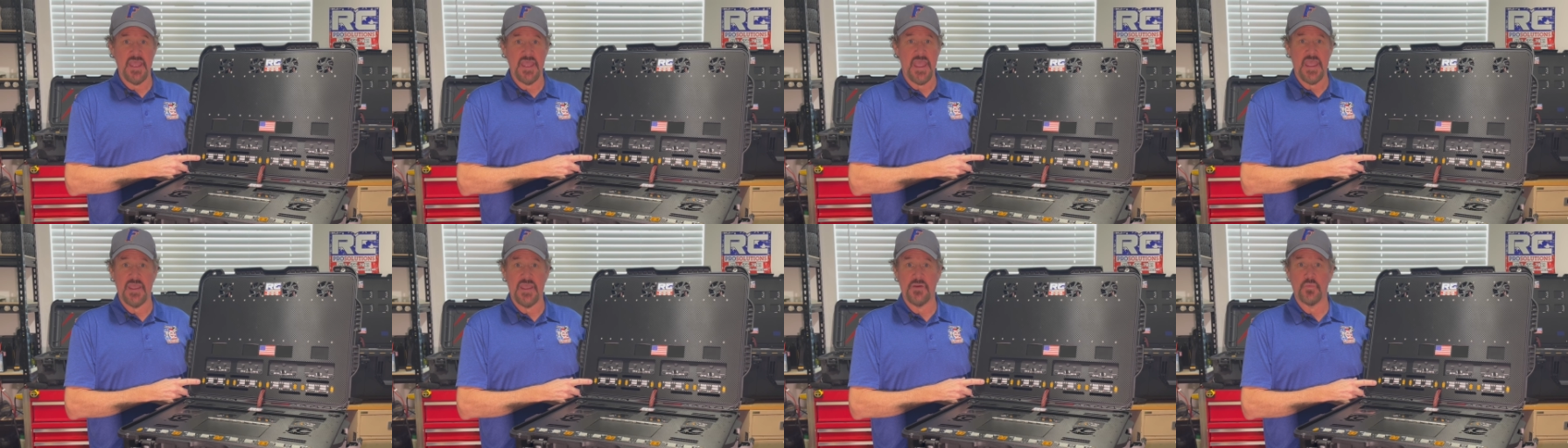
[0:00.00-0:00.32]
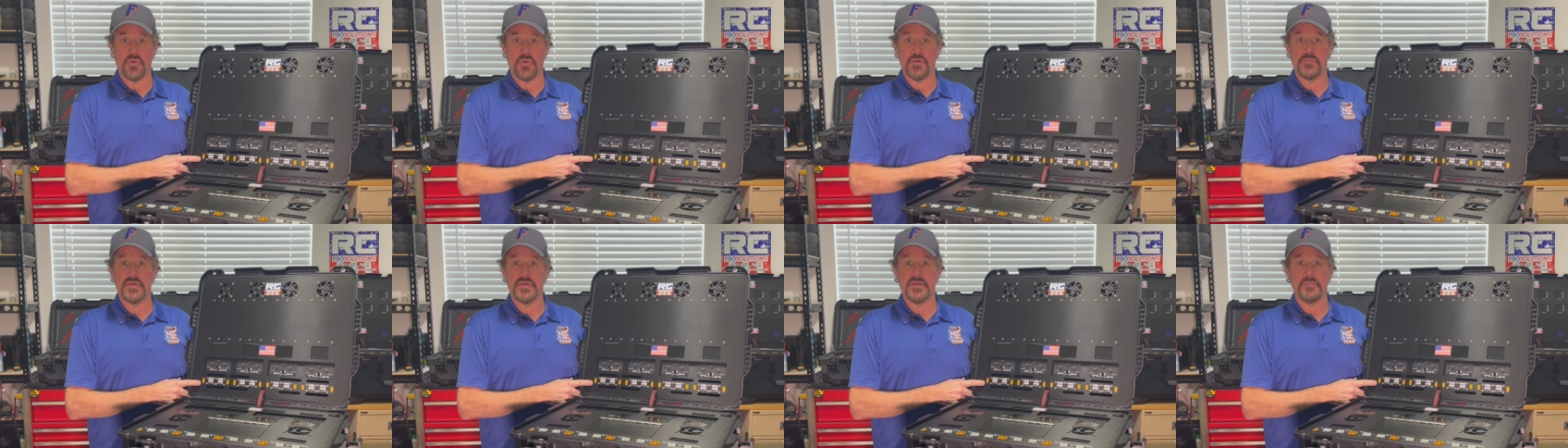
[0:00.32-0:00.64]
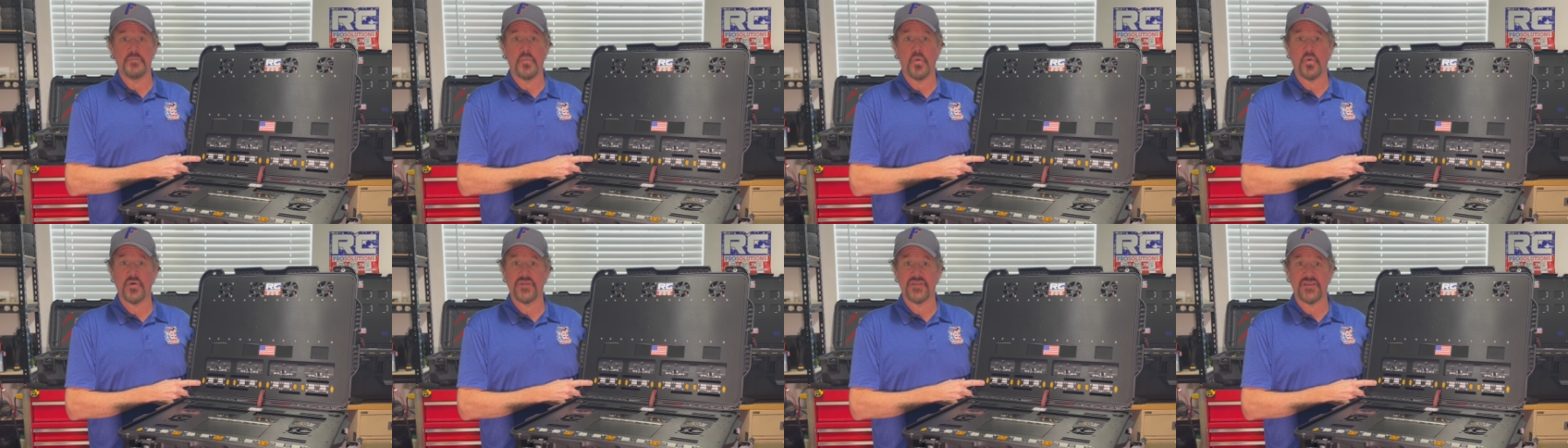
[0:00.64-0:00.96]
and would be
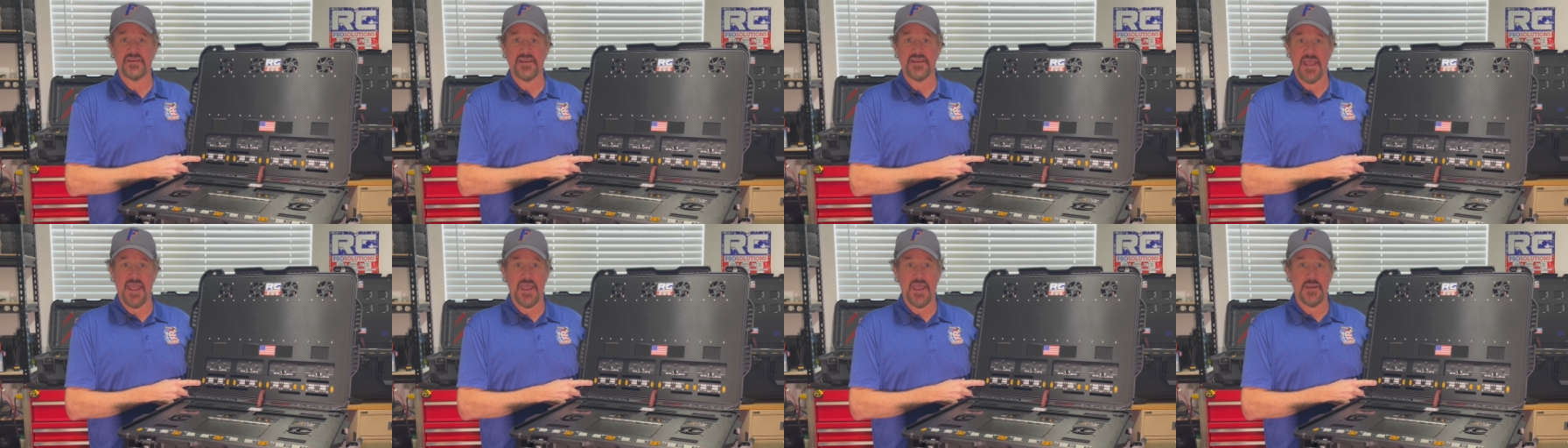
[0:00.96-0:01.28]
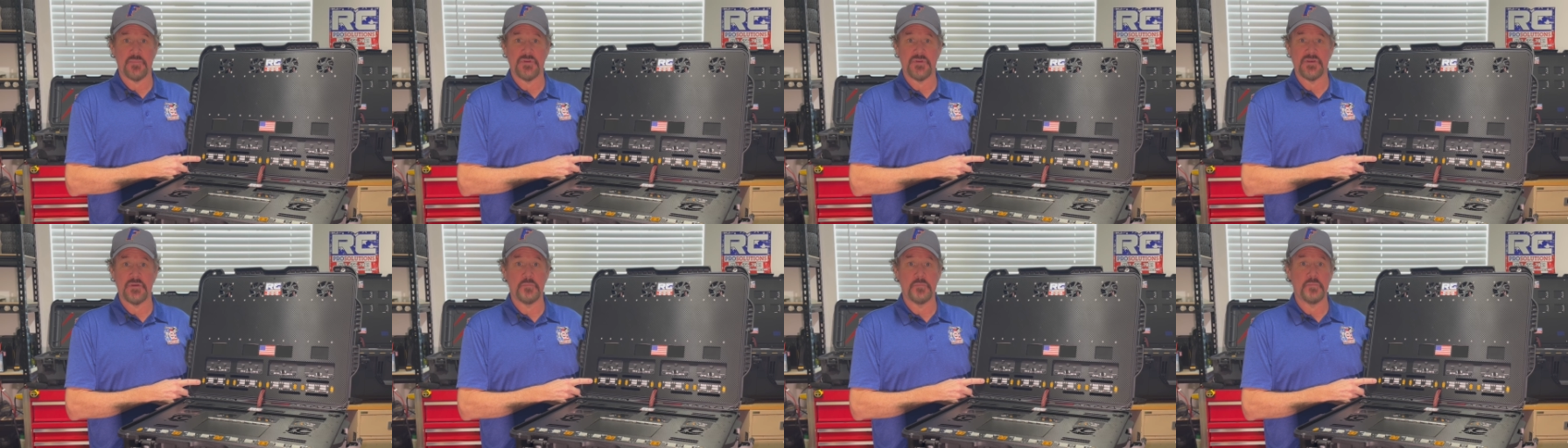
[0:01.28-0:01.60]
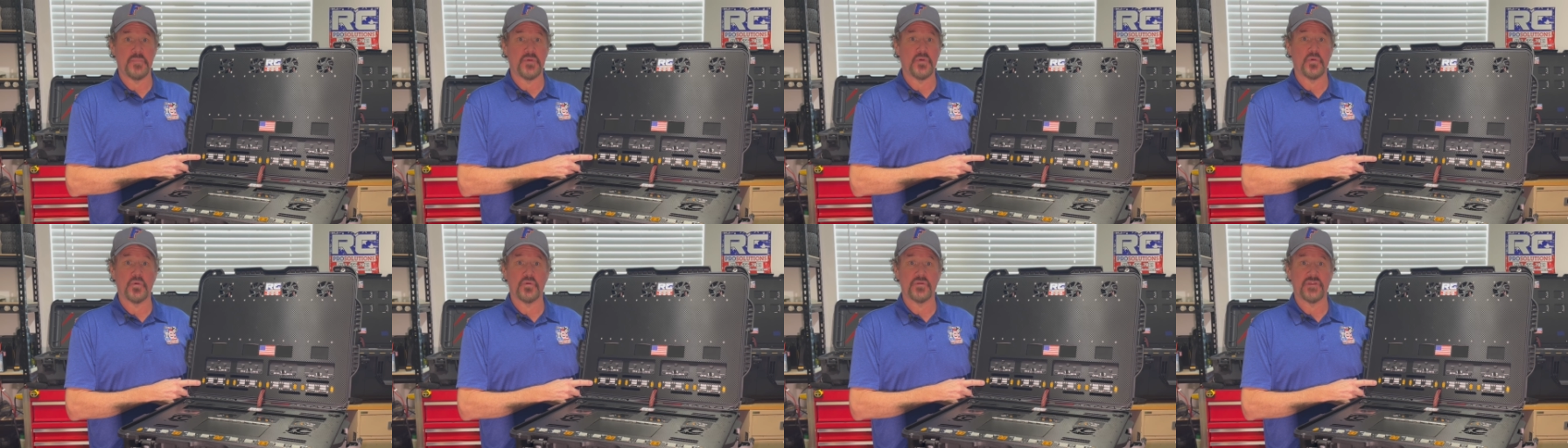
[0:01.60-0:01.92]
more than happy to
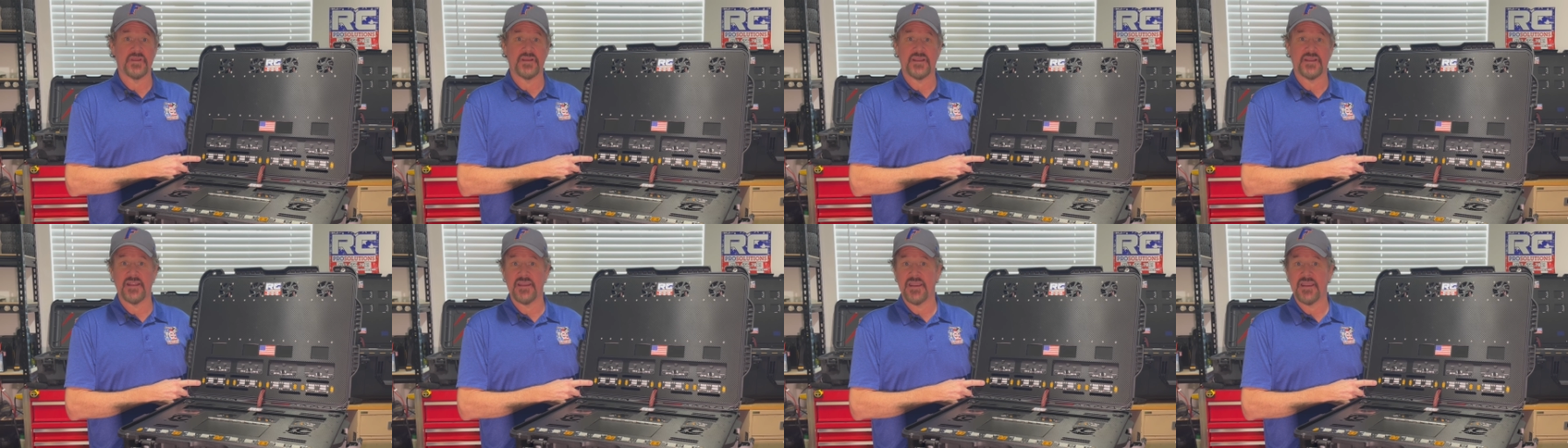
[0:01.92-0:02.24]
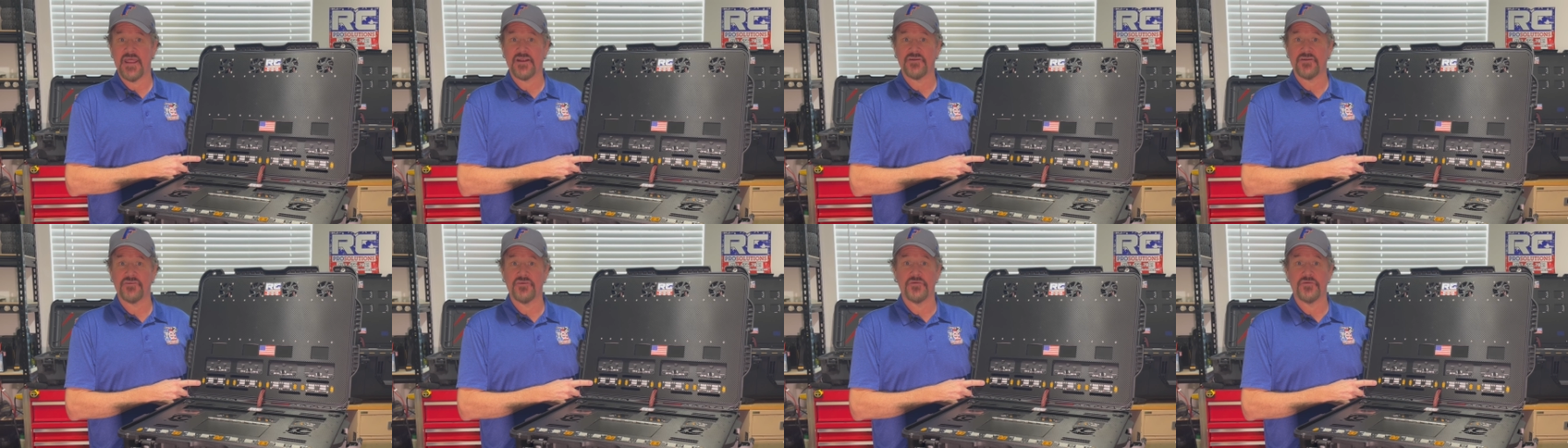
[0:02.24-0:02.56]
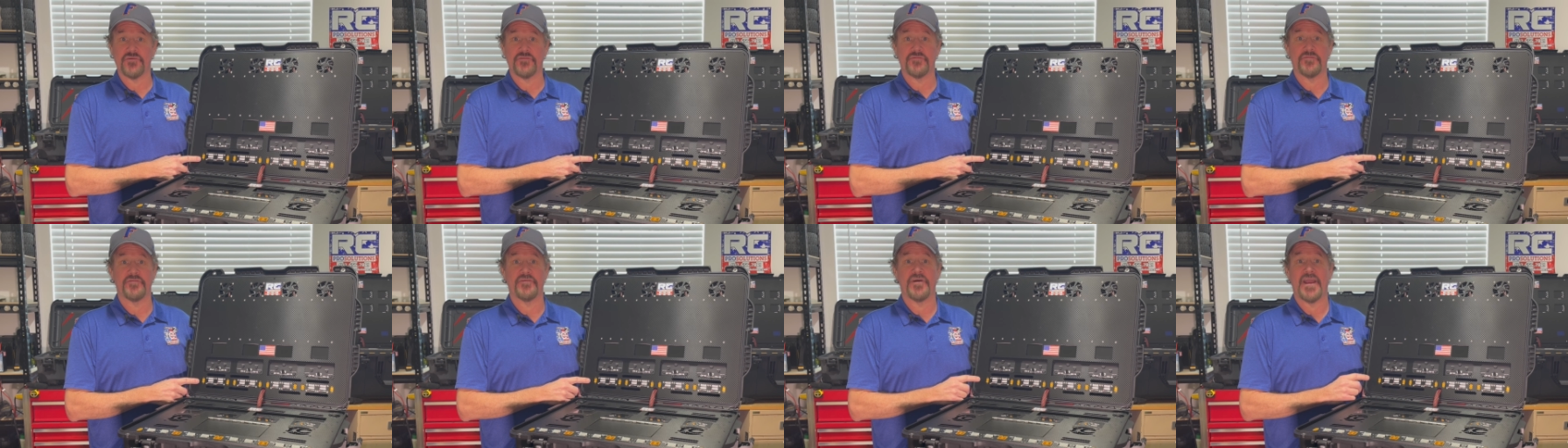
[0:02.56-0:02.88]
build a
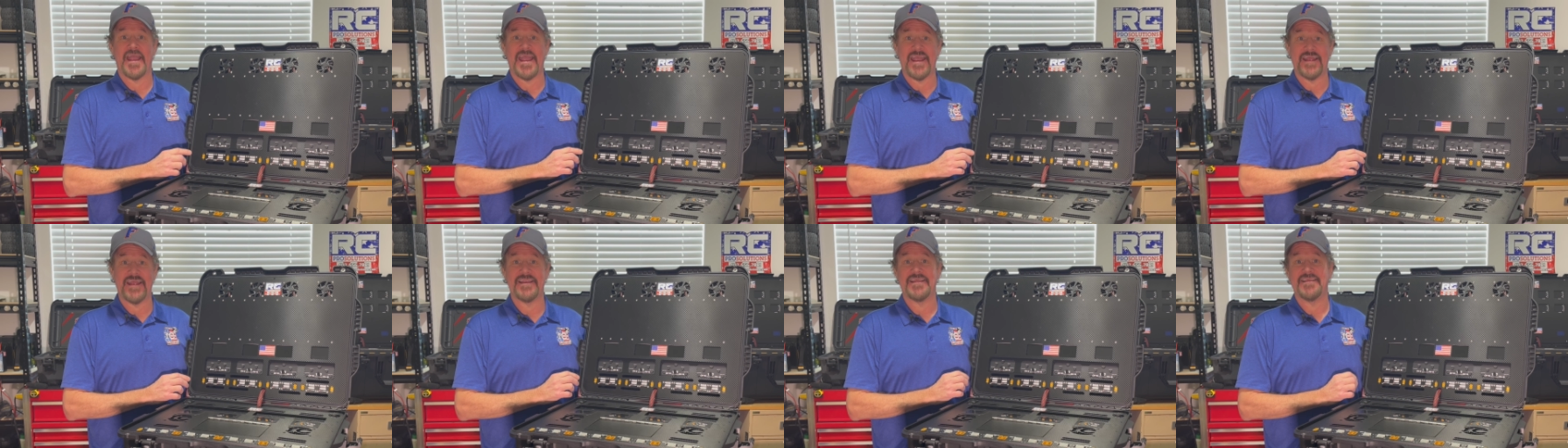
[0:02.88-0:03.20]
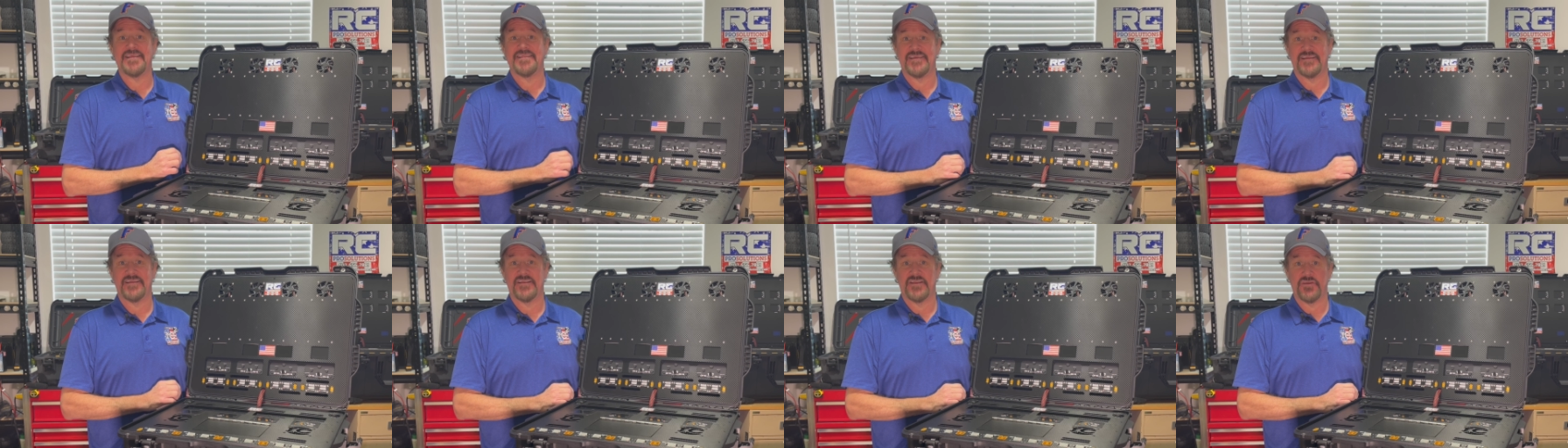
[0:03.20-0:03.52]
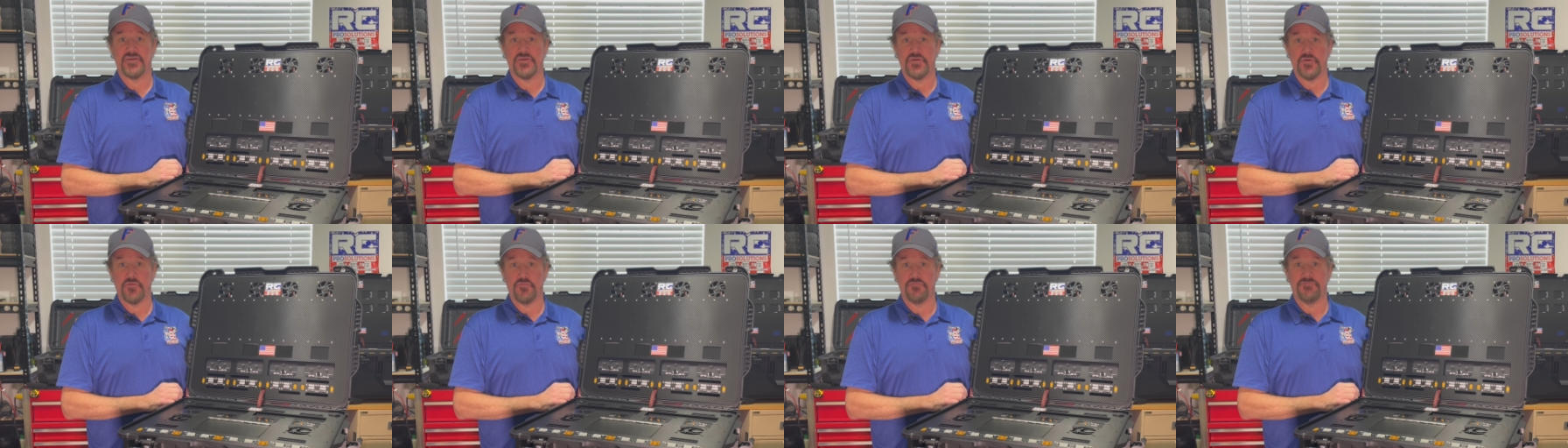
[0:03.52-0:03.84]
connector for anything that
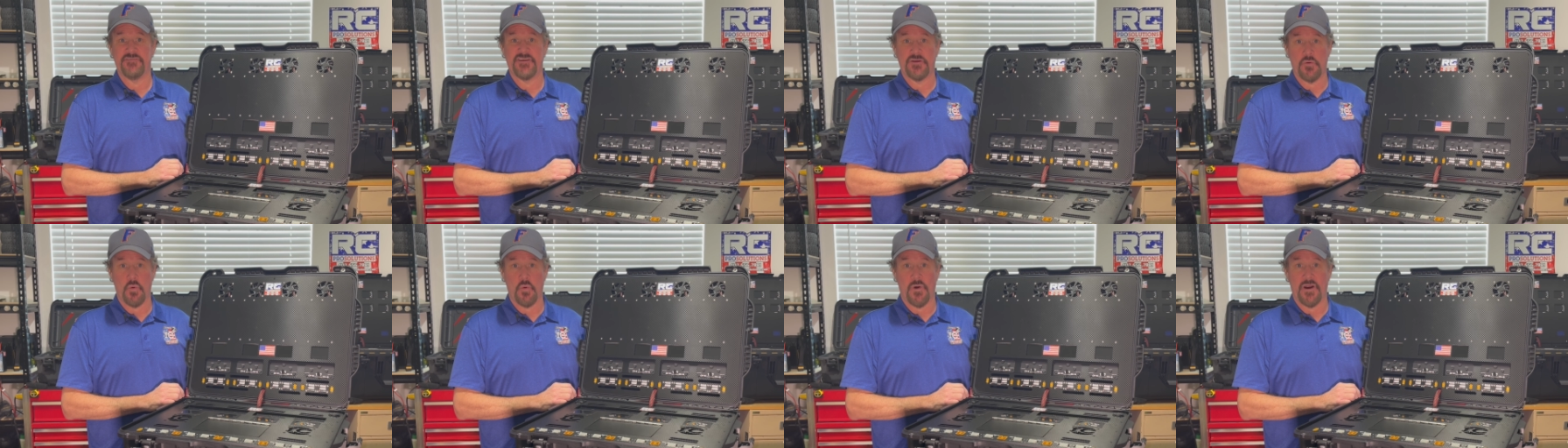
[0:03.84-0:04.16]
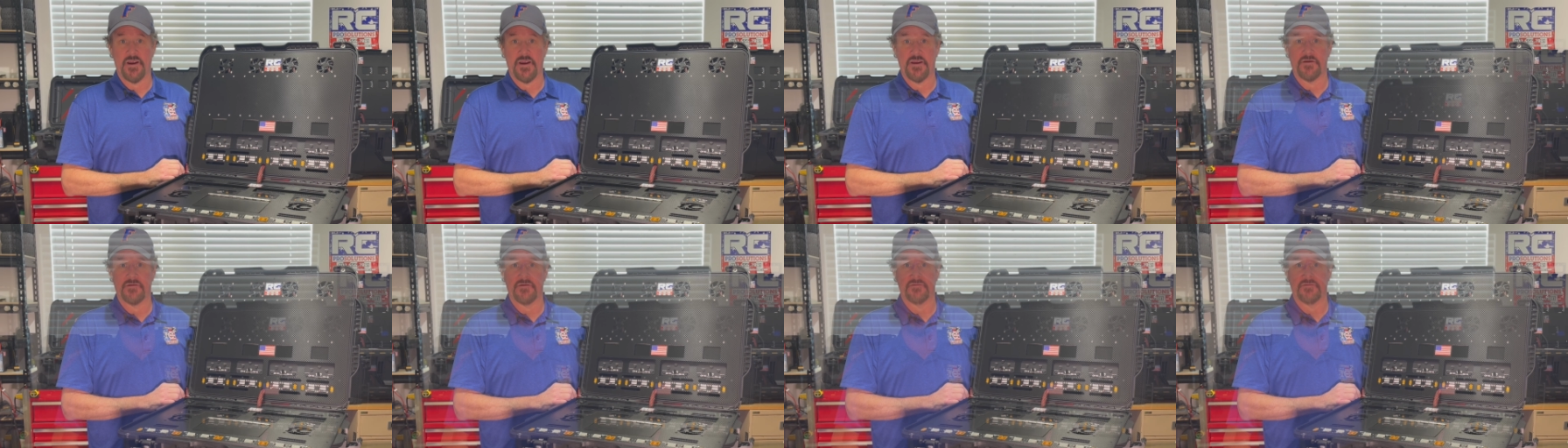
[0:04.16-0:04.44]
you require.